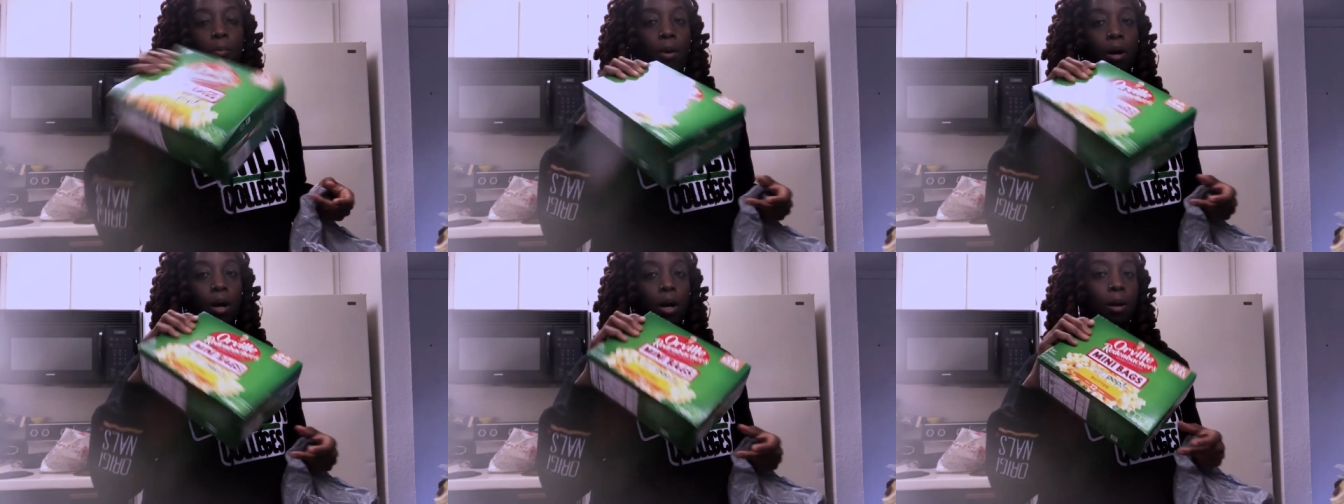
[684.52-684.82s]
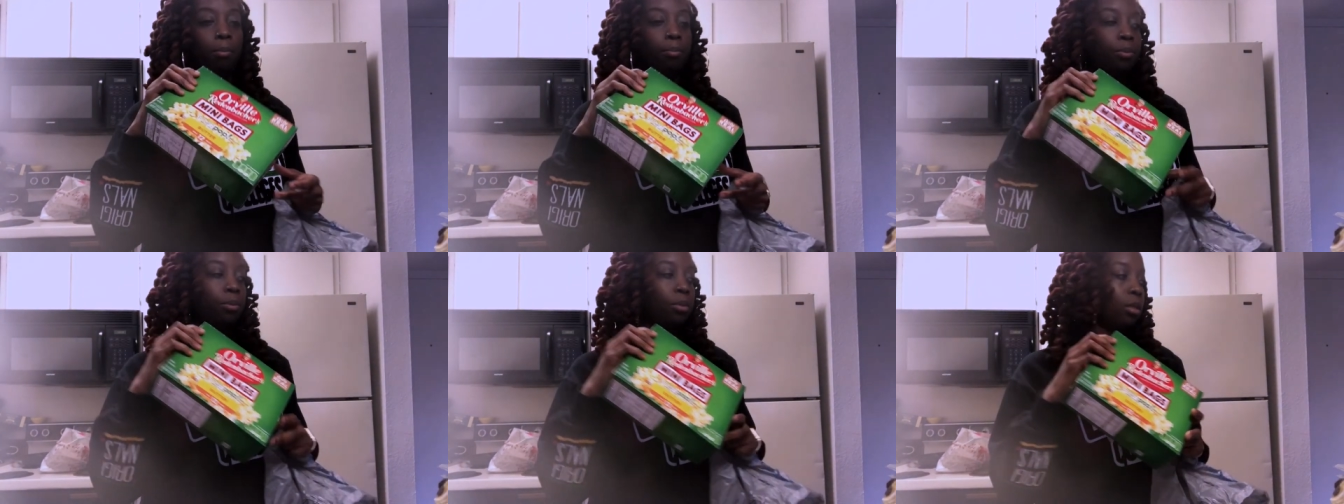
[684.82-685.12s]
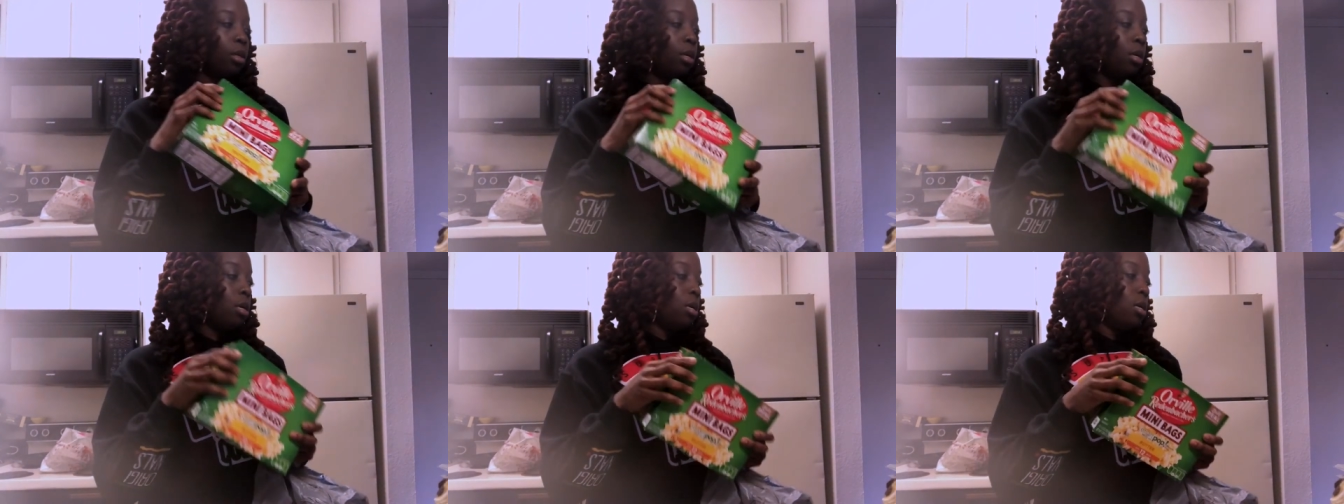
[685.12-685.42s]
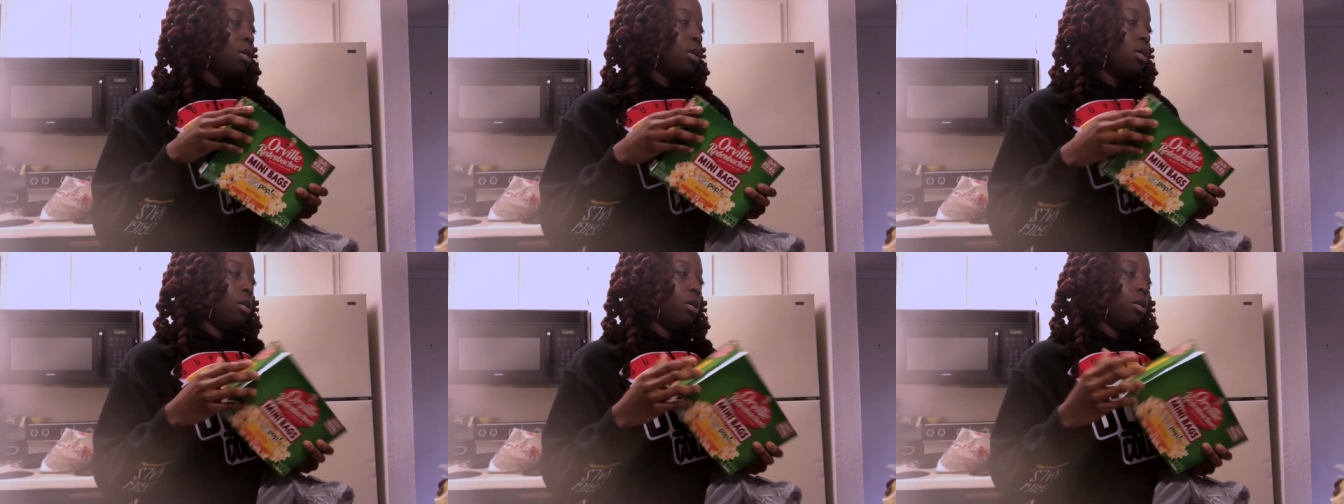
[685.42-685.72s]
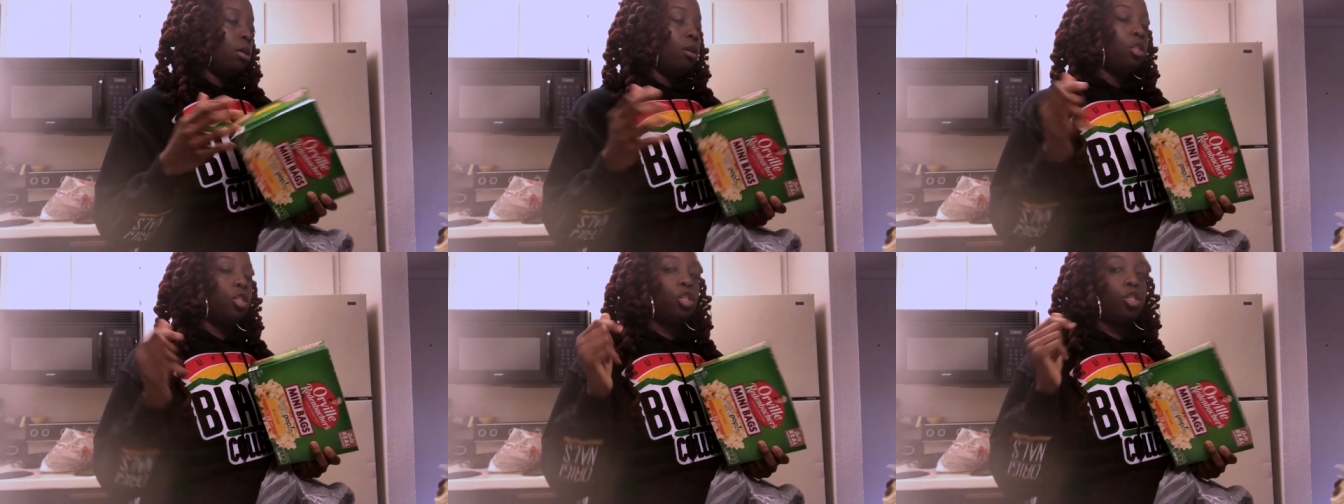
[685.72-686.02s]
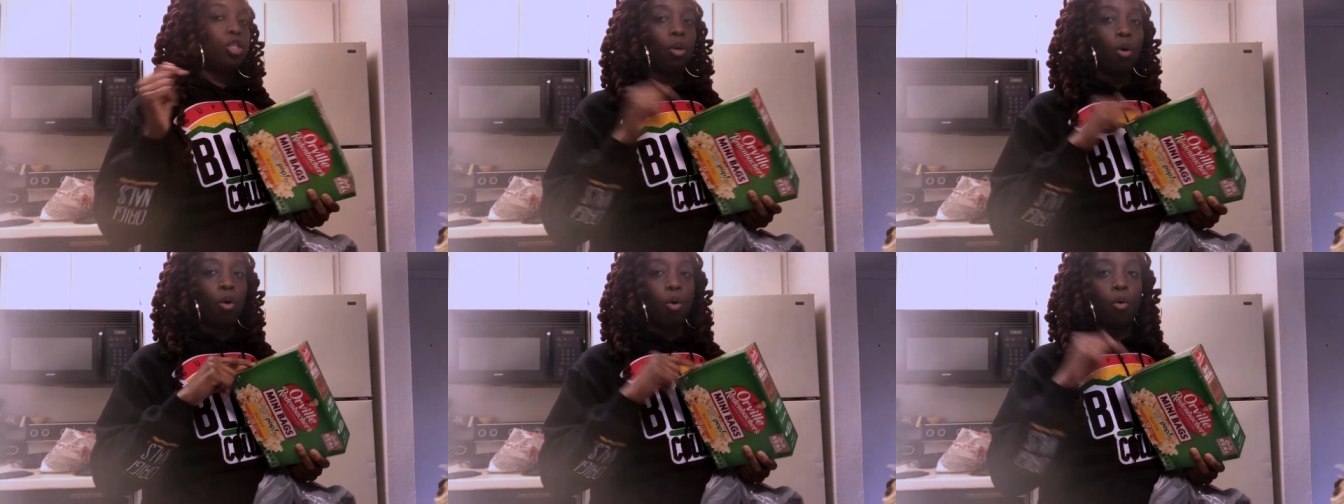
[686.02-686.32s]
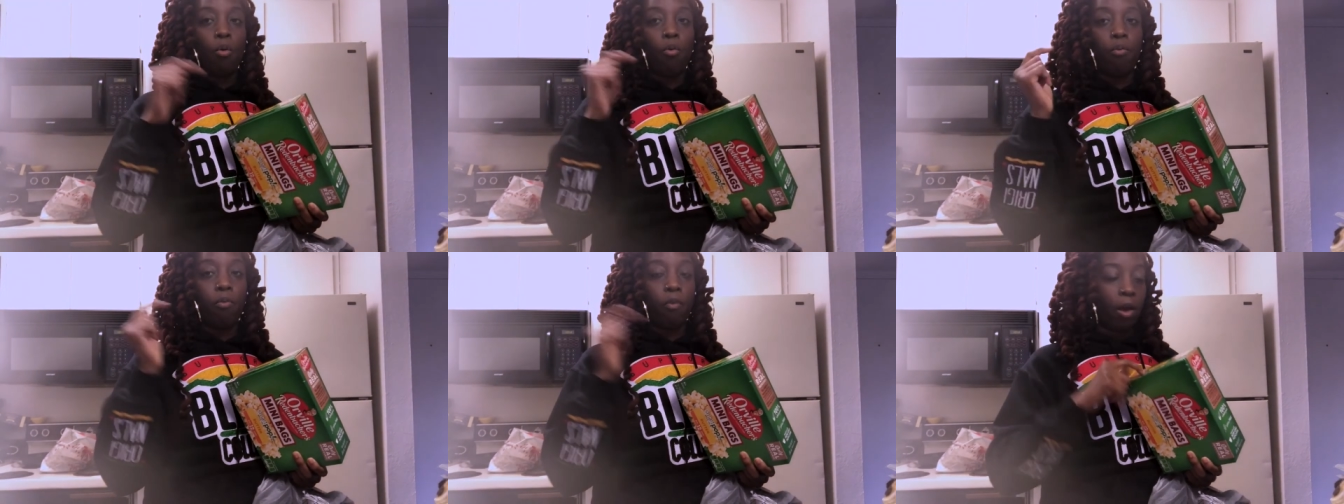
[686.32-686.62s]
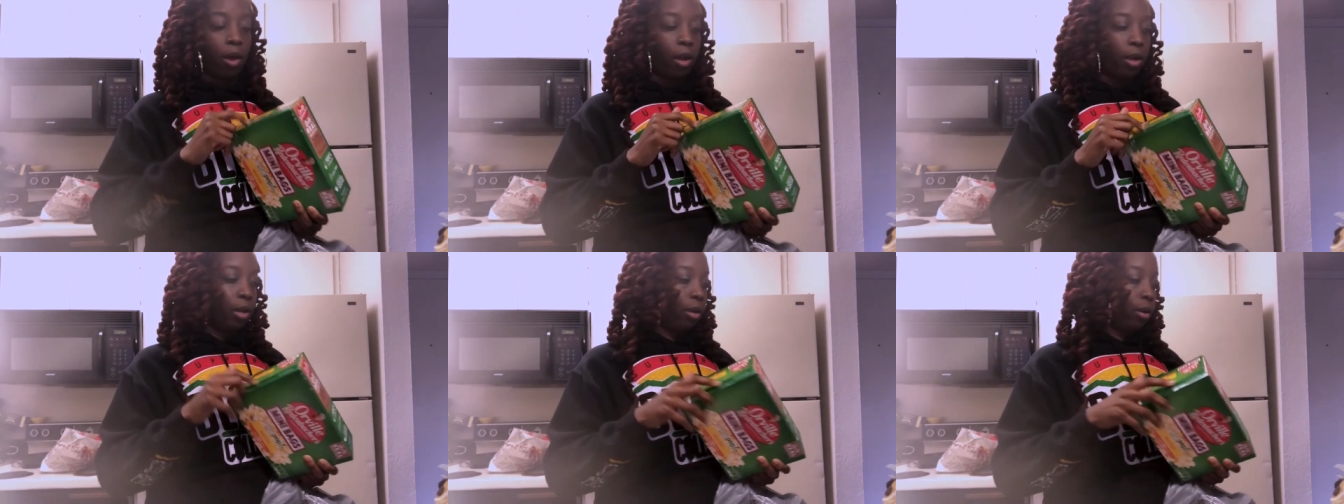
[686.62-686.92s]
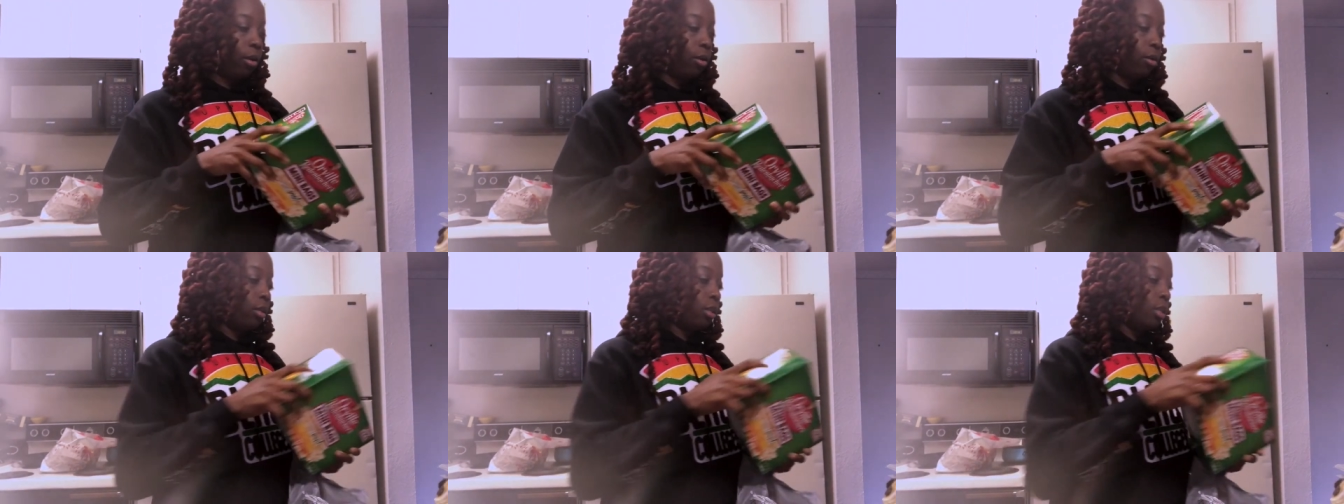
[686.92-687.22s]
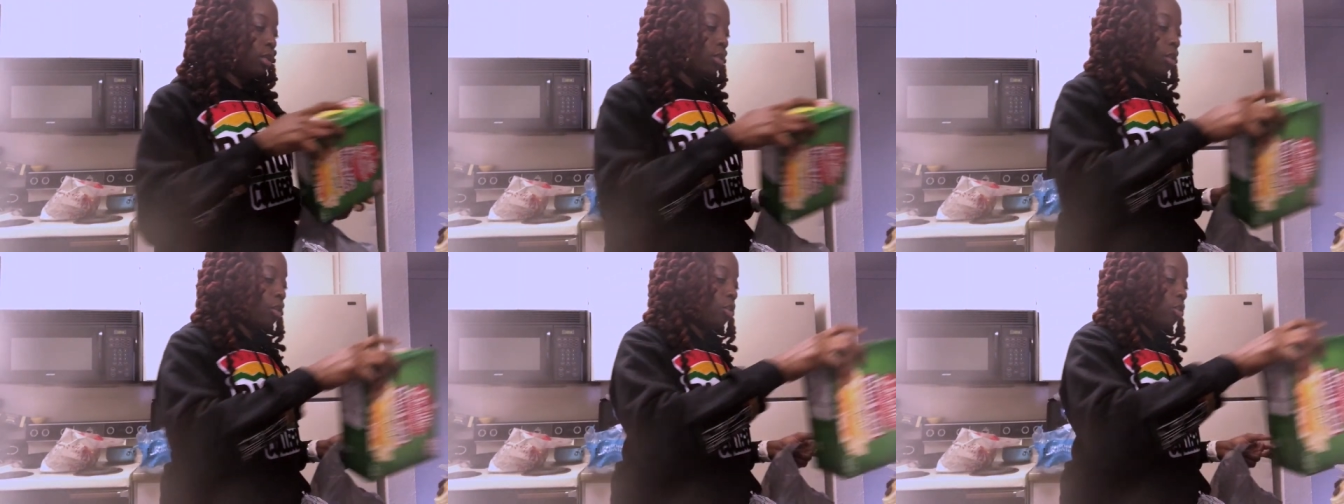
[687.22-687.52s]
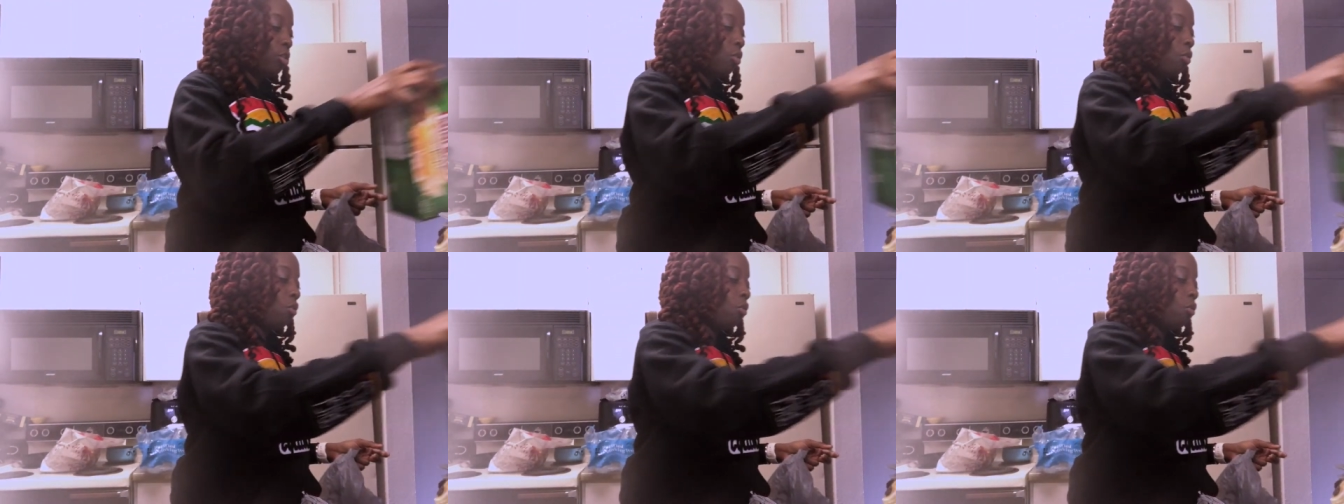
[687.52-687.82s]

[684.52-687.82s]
Pops. So fire. These are so